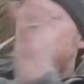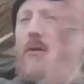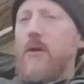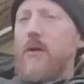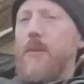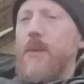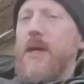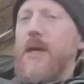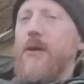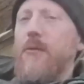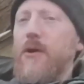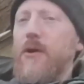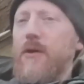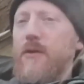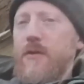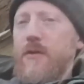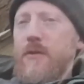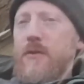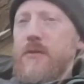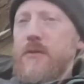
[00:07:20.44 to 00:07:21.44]
longer
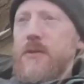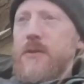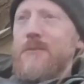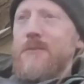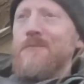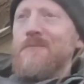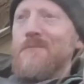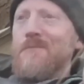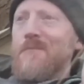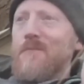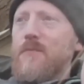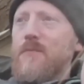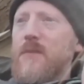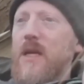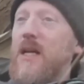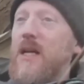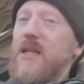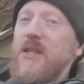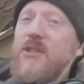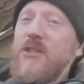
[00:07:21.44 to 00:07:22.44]
period,
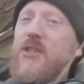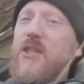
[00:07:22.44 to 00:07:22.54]
and it's